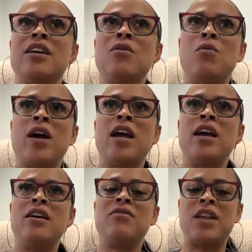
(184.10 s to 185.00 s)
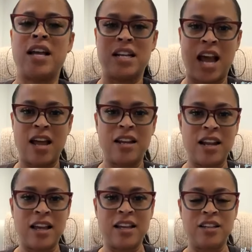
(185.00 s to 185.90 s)
a way of, like, not
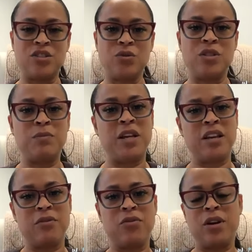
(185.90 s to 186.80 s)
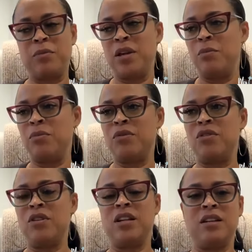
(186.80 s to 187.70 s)
liking to speak in front of
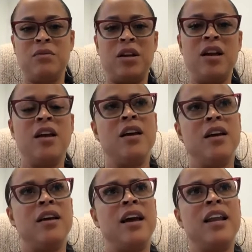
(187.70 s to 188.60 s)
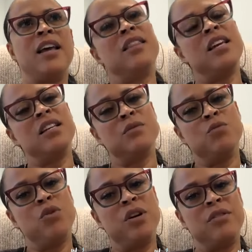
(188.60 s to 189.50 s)
people. And I think it's
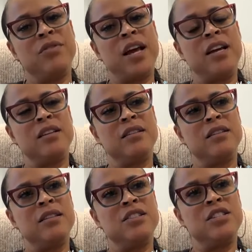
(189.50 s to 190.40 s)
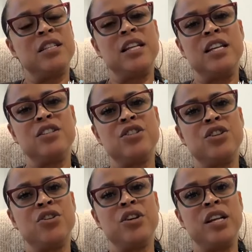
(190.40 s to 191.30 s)
more of, like, just an
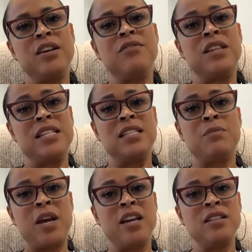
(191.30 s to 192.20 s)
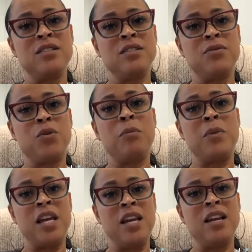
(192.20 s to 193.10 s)
insecurity of this space for
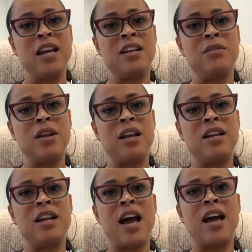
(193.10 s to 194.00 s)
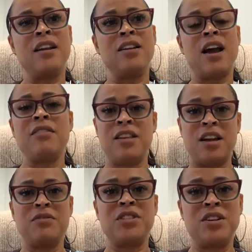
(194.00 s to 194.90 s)
me. And not, I think
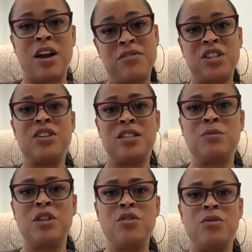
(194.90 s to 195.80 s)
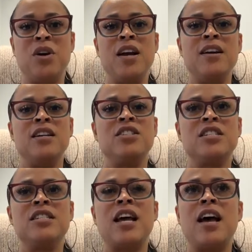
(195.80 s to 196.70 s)
I've shared this with you,
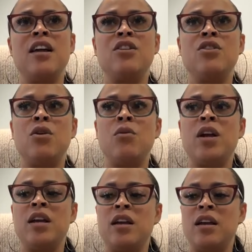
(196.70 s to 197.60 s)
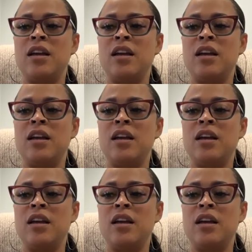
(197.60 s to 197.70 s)
just not knowing